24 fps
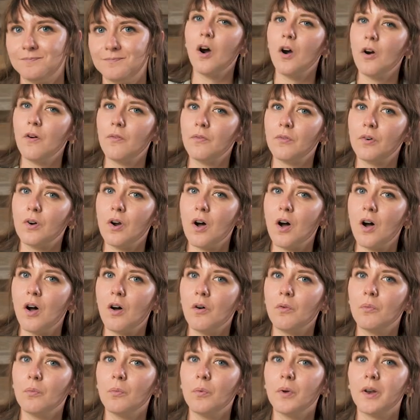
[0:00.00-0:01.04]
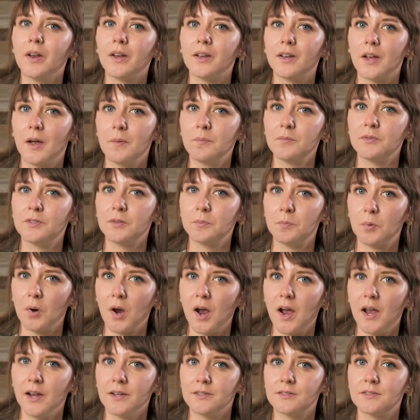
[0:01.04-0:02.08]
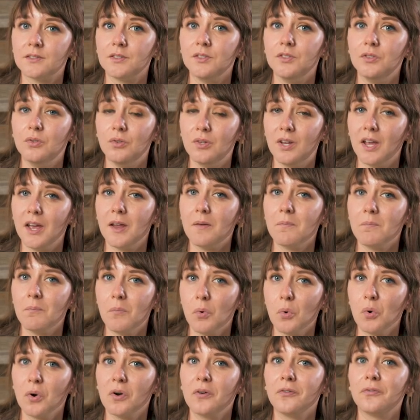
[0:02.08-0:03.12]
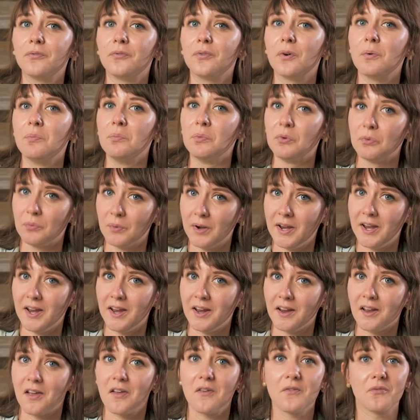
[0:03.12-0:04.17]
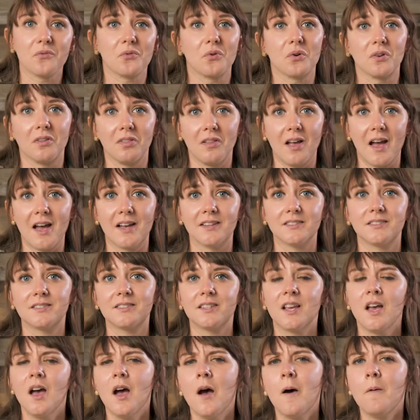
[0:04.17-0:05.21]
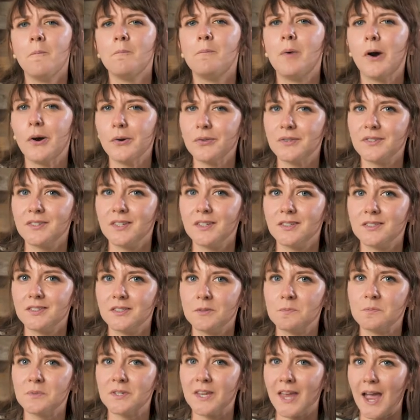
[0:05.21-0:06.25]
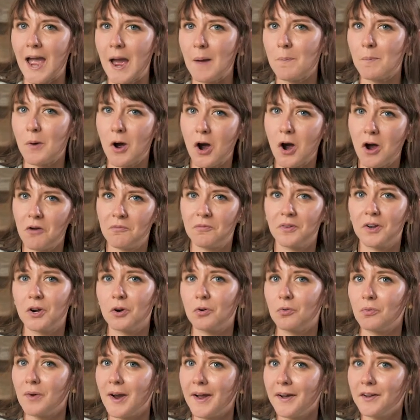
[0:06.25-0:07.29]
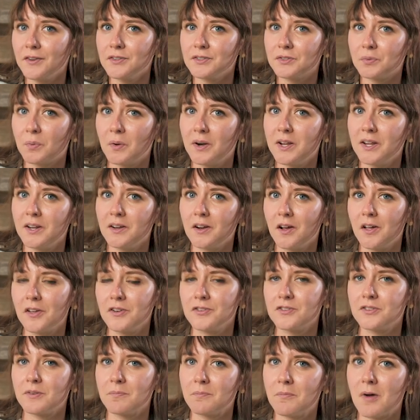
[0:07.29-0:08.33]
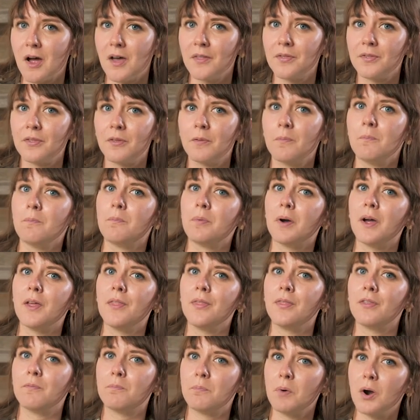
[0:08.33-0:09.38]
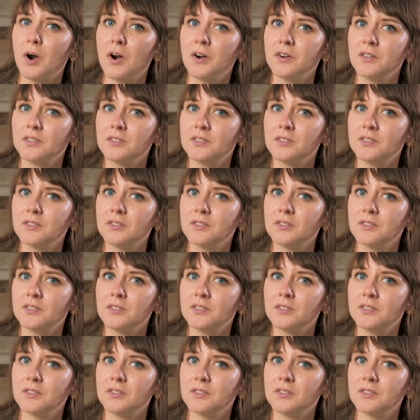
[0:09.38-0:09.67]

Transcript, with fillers: Overall, when it comes to price, you get more from Ring for less. Both systems cap off at around twenty dollars a month, but the bar